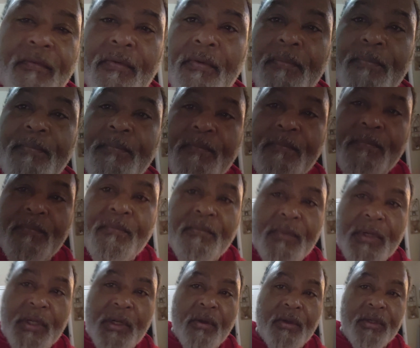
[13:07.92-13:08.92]
them.
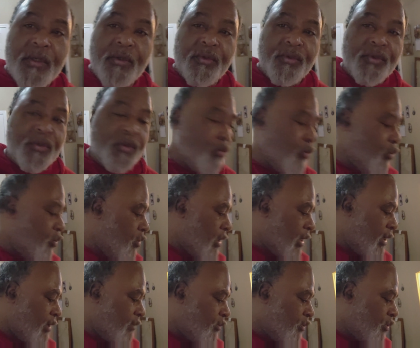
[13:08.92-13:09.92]
We're gonna use
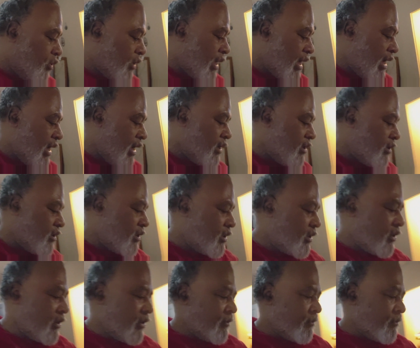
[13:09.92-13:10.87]
two cans.